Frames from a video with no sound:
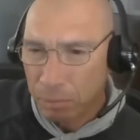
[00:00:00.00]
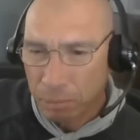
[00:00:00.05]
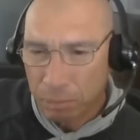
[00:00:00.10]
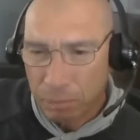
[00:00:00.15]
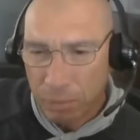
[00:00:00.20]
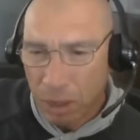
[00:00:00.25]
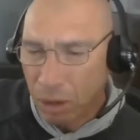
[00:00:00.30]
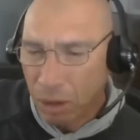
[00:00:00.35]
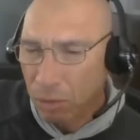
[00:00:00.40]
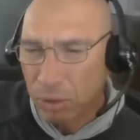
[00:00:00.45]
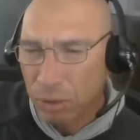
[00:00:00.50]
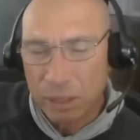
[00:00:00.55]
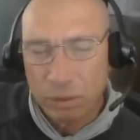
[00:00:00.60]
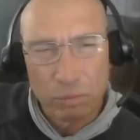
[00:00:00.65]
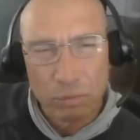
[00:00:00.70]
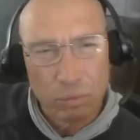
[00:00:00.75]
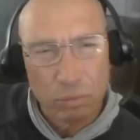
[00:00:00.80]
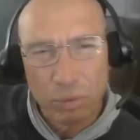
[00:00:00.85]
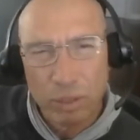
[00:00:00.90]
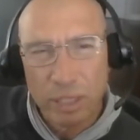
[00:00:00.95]

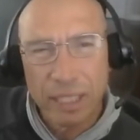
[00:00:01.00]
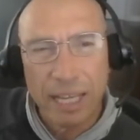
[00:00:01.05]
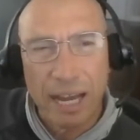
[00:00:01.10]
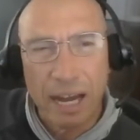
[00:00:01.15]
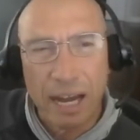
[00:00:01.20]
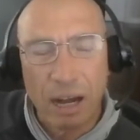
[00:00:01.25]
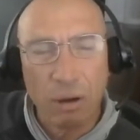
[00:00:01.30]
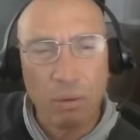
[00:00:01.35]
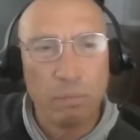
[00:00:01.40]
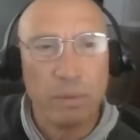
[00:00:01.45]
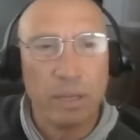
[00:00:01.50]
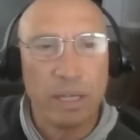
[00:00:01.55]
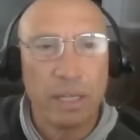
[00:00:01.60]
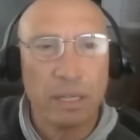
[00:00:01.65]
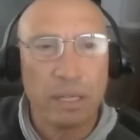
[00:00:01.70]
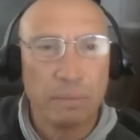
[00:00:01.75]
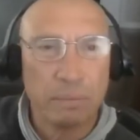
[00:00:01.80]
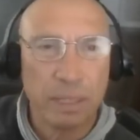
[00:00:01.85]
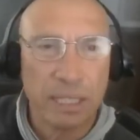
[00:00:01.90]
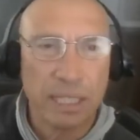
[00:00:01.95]
always really helped
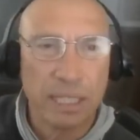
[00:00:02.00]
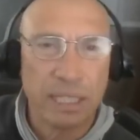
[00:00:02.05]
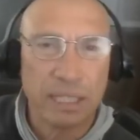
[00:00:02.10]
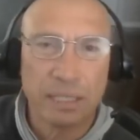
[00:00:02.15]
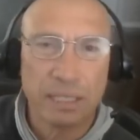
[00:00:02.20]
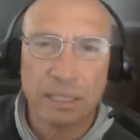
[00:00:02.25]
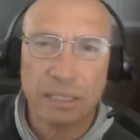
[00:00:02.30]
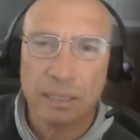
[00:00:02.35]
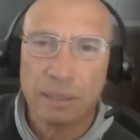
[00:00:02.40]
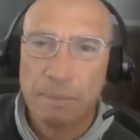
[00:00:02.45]
me, because